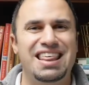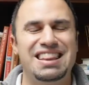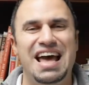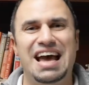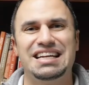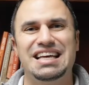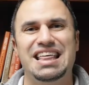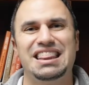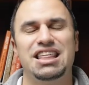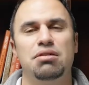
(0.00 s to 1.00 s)
that
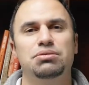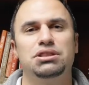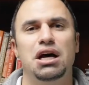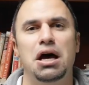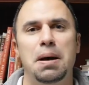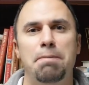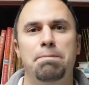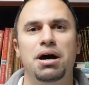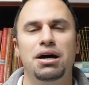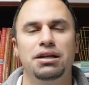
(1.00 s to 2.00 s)
thumbs
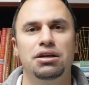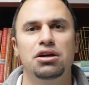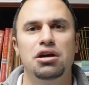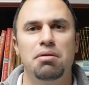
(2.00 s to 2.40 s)
up button.